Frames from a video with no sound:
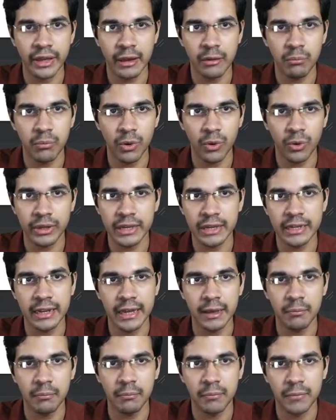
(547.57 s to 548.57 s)
employee
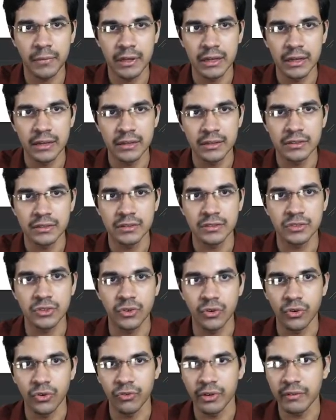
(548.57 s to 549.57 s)
name,
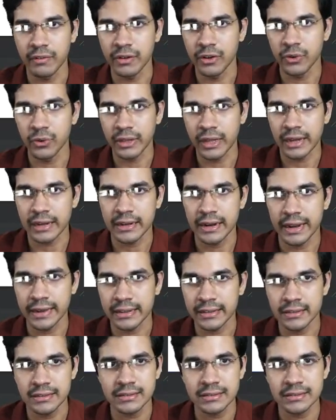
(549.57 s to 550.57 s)
so we will do that
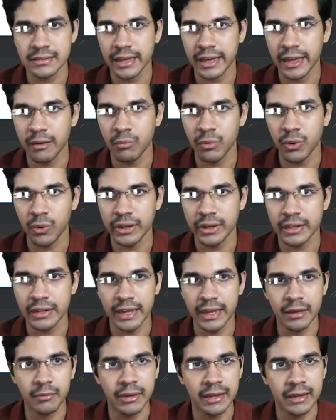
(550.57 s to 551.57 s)
like this, employee
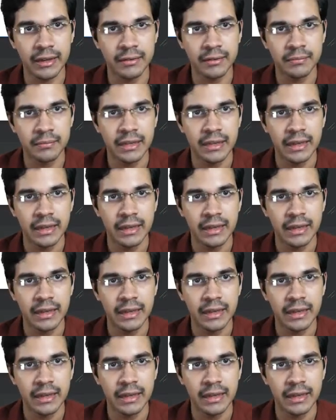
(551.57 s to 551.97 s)
name here.